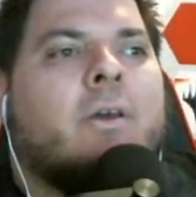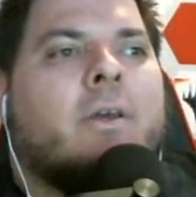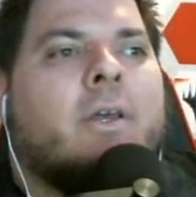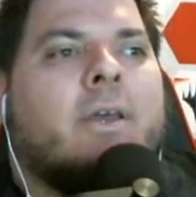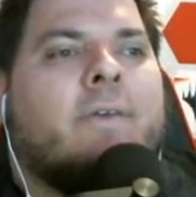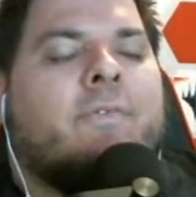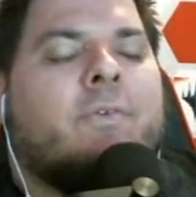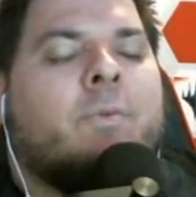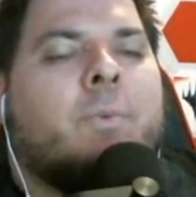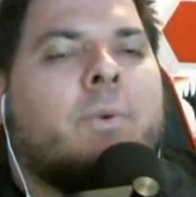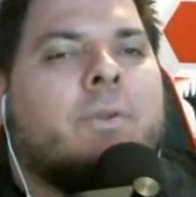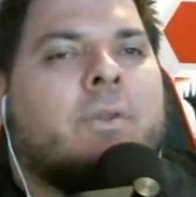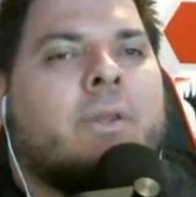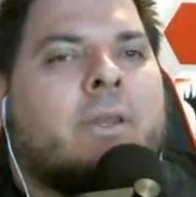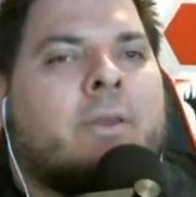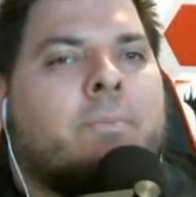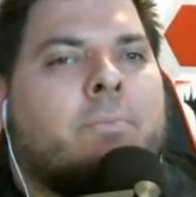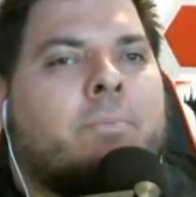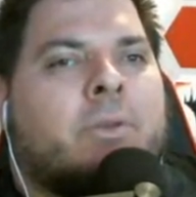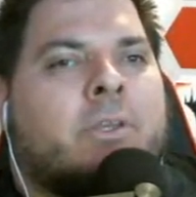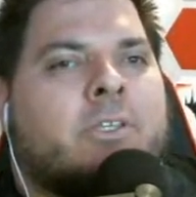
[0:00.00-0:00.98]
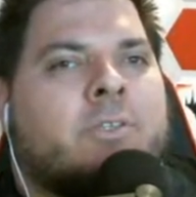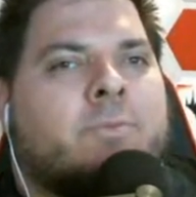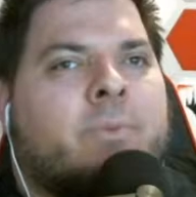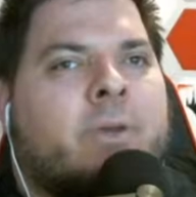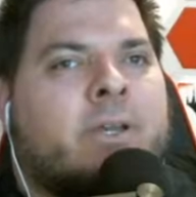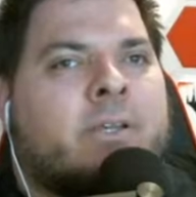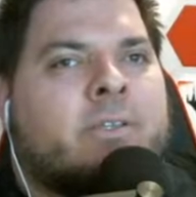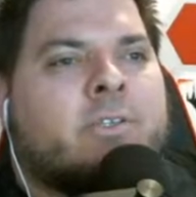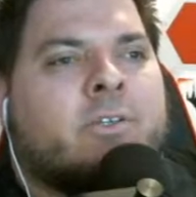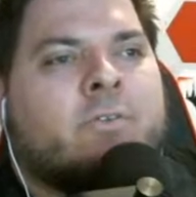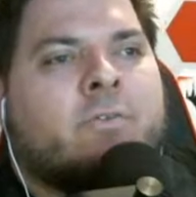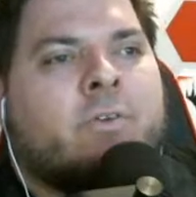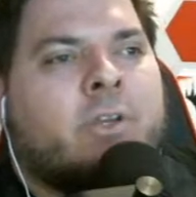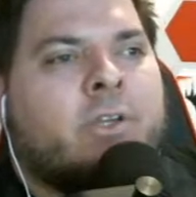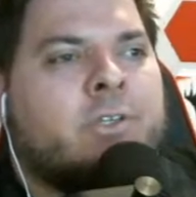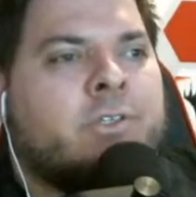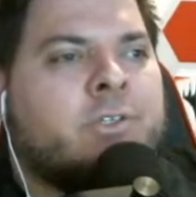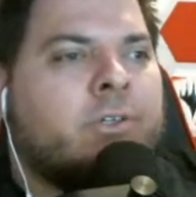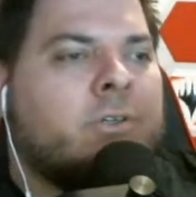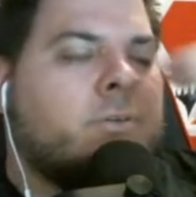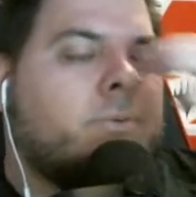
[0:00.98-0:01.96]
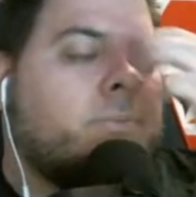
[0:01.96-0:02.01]
If you went like a Beastmaster
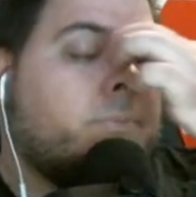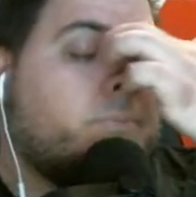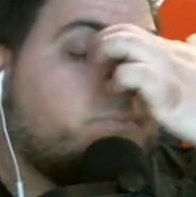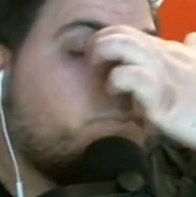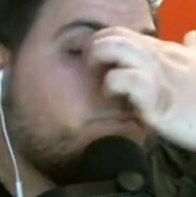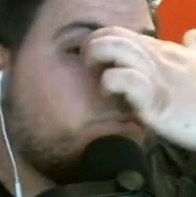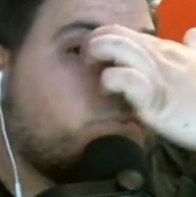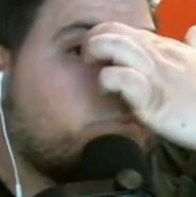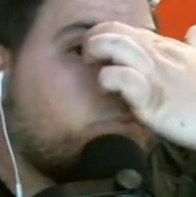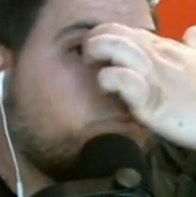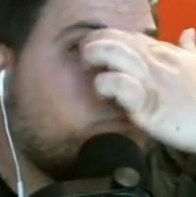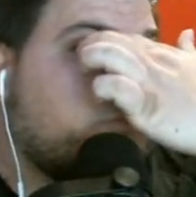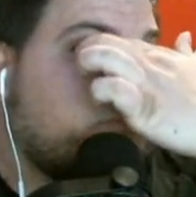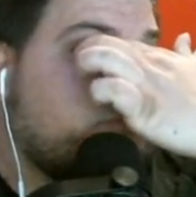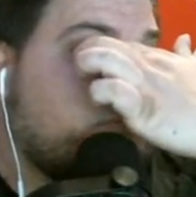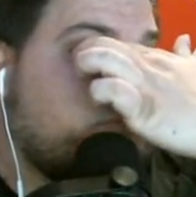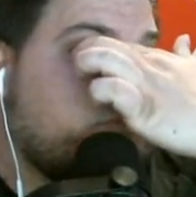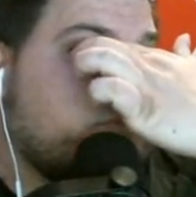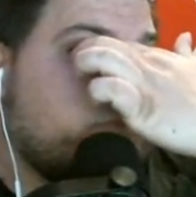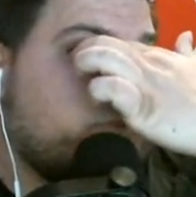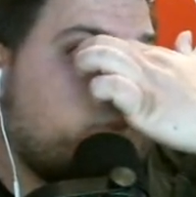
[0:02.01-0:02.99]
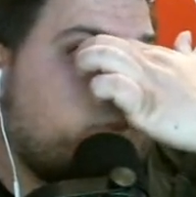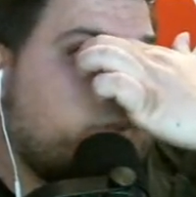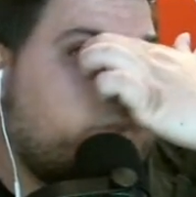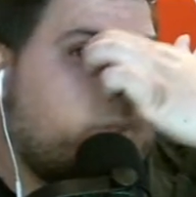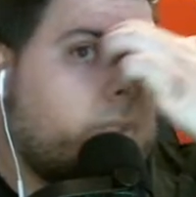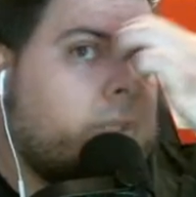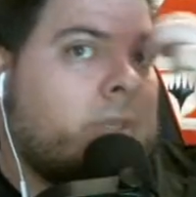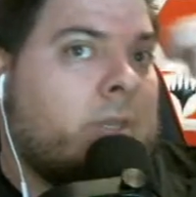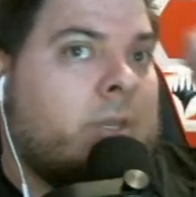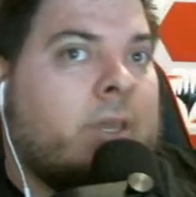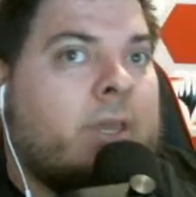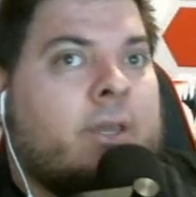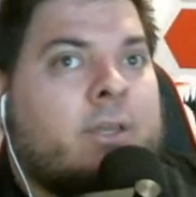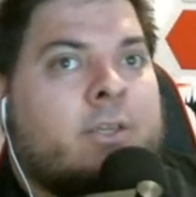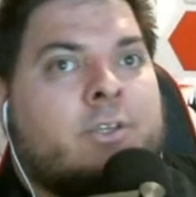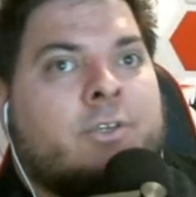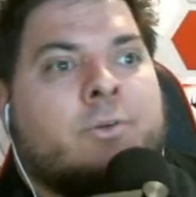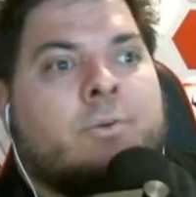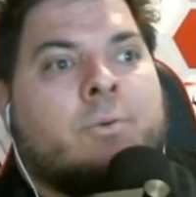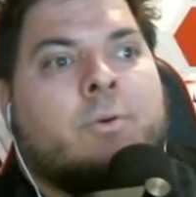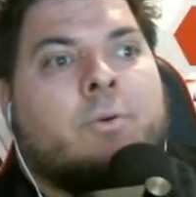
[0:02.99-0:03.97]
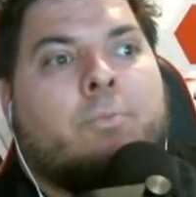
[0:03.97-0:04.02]
Ranger and had
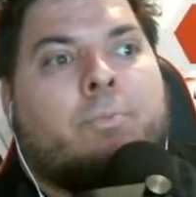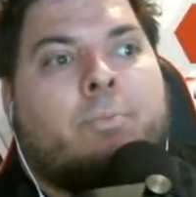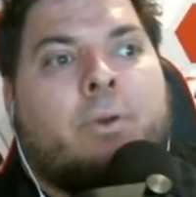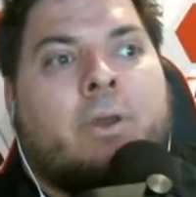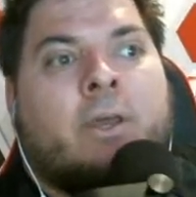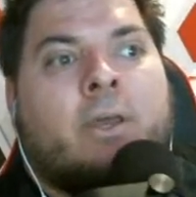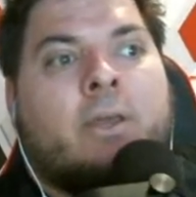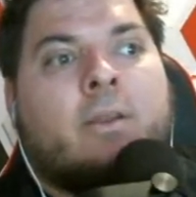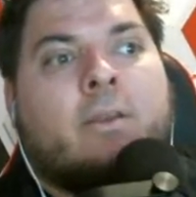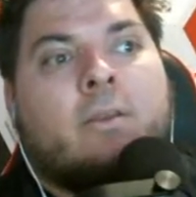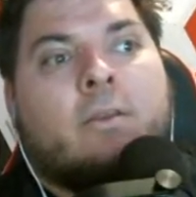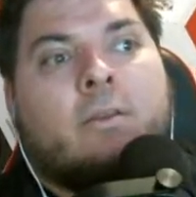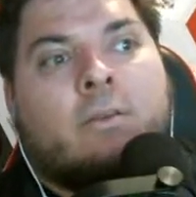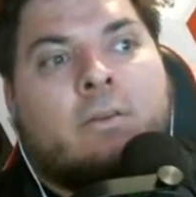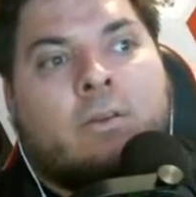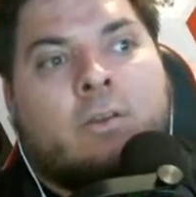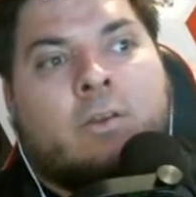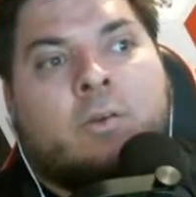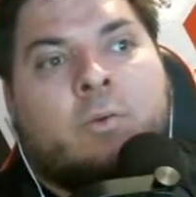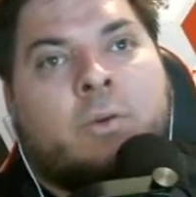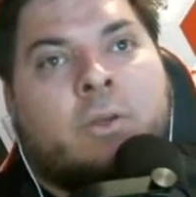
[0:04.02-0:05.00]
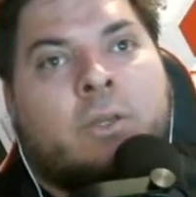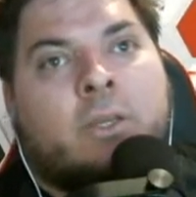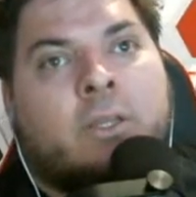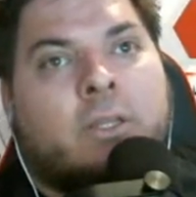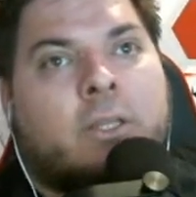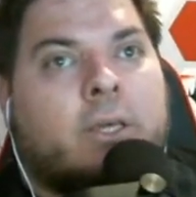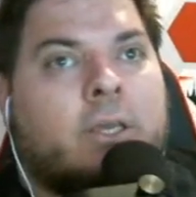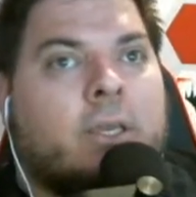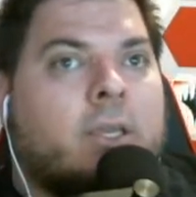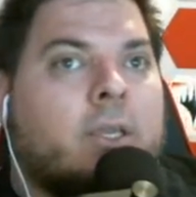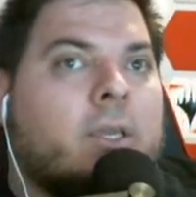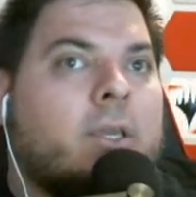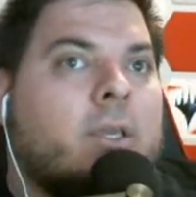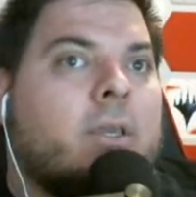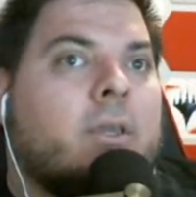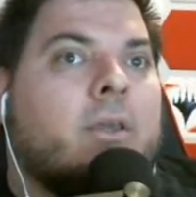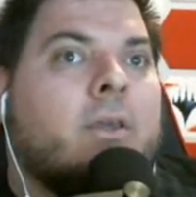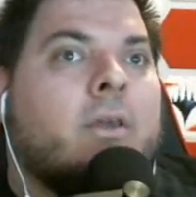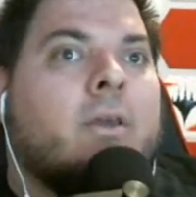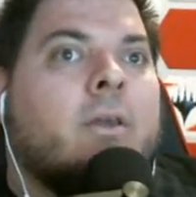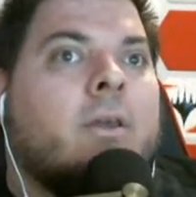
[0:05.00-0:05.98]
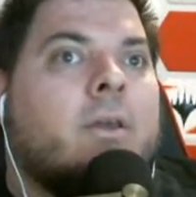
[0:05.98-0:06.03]
your pet doing like
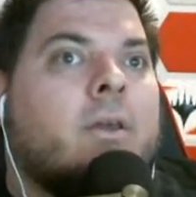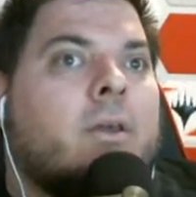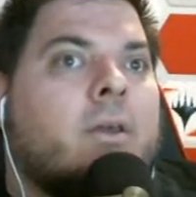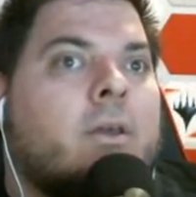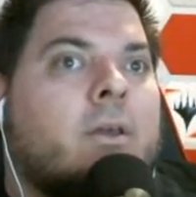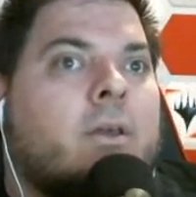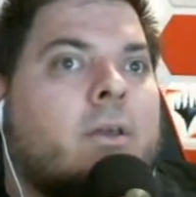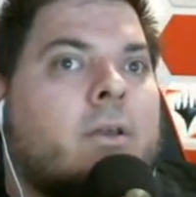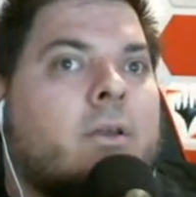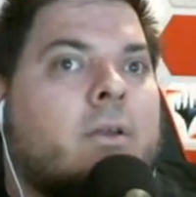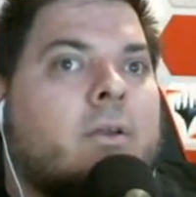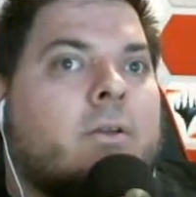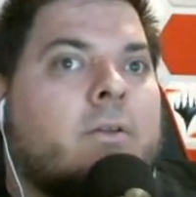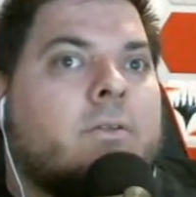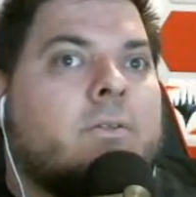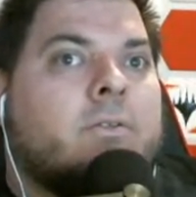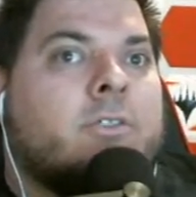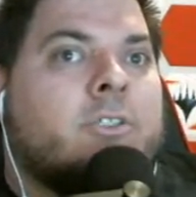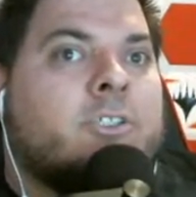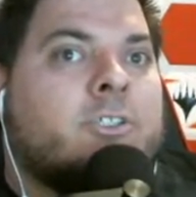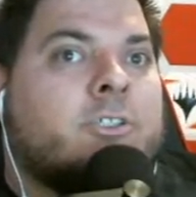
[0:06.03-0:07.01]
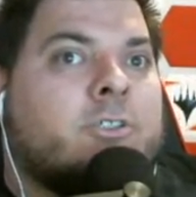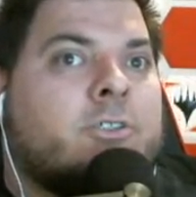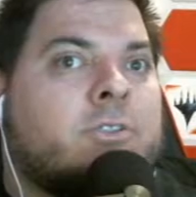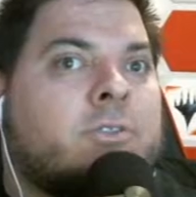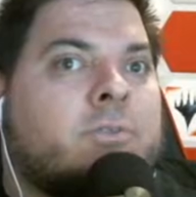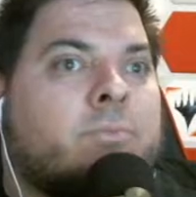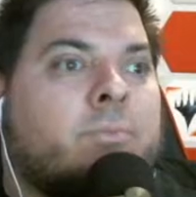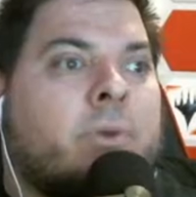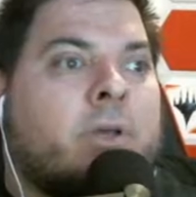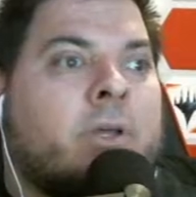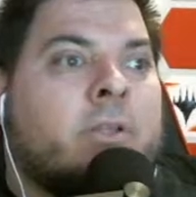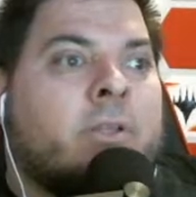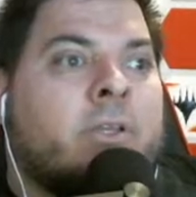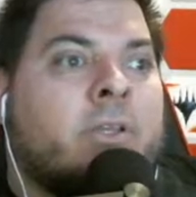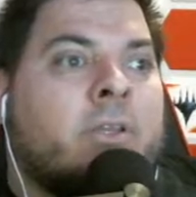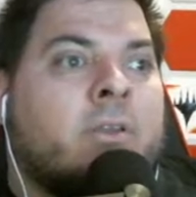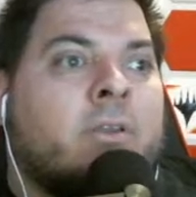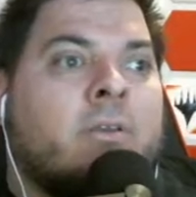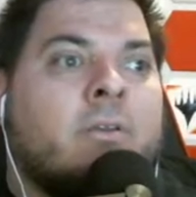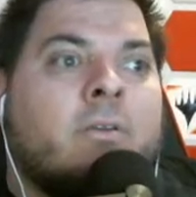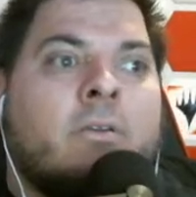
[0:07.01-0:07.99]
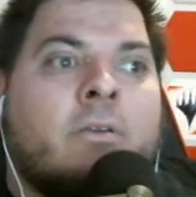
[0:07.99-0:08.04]

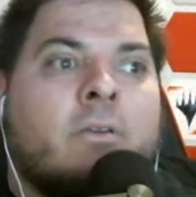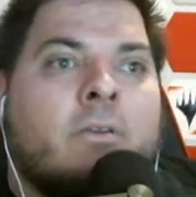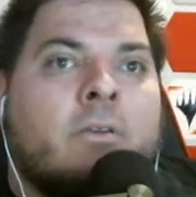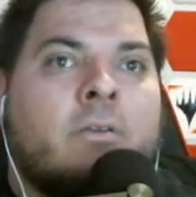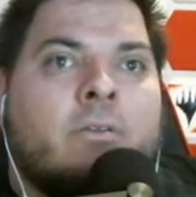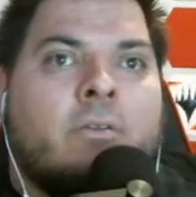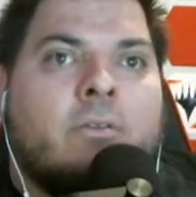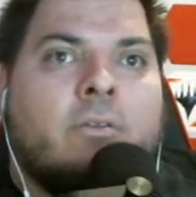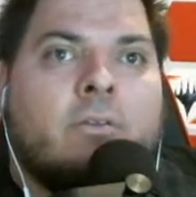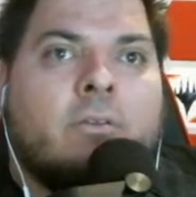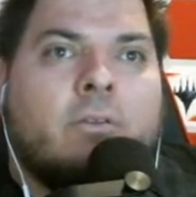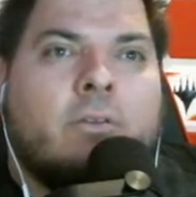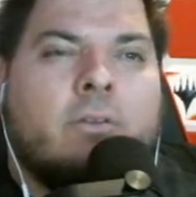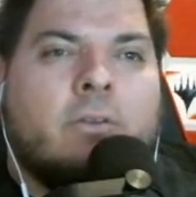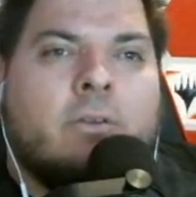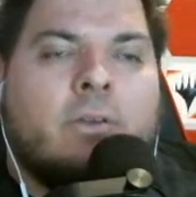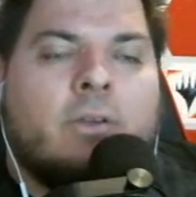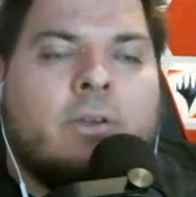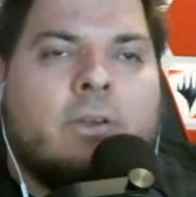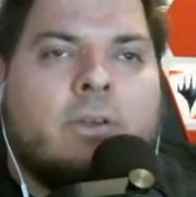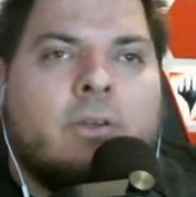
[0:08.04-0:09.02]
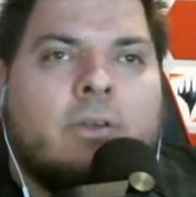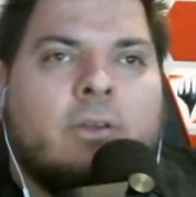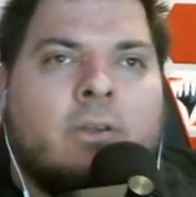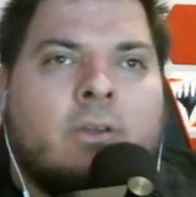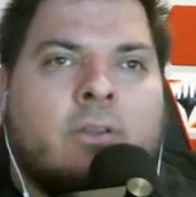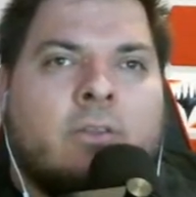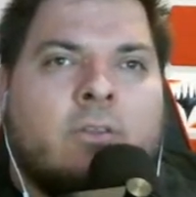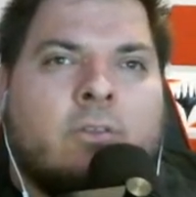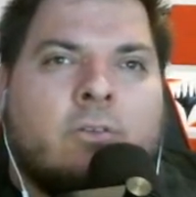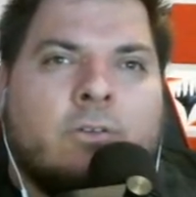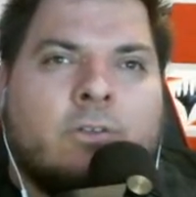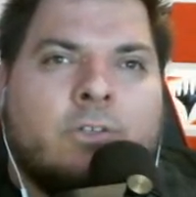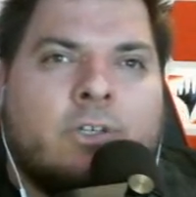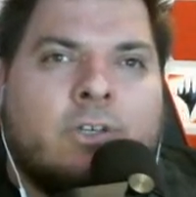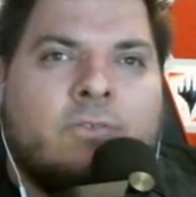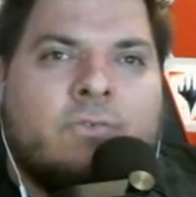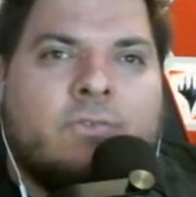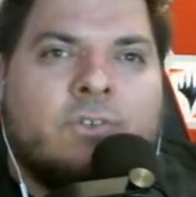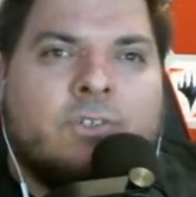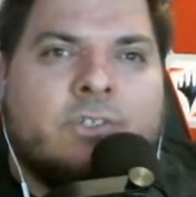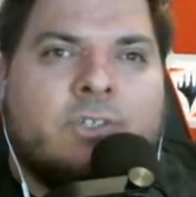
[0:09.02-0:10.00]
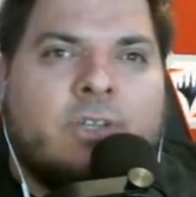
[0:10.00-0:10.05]
smelling and searching
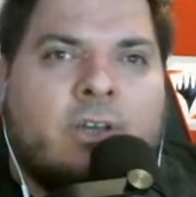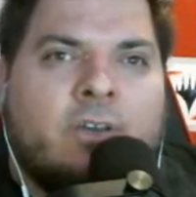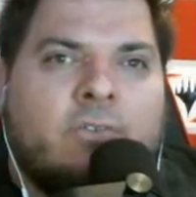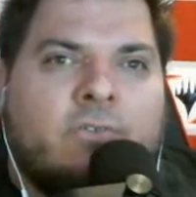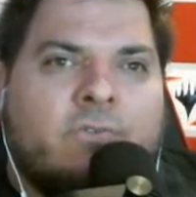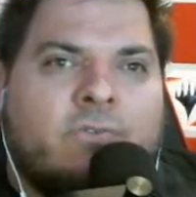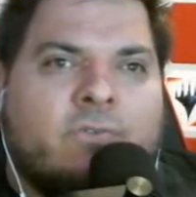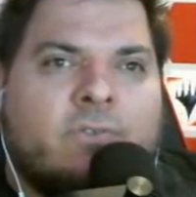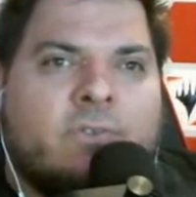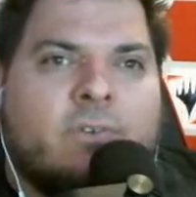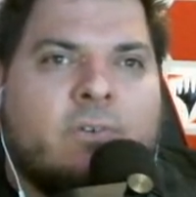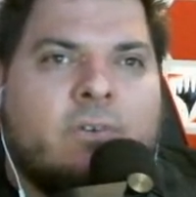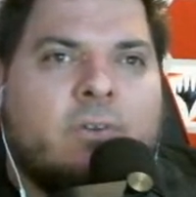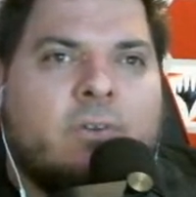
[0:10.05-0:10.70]
for stuff,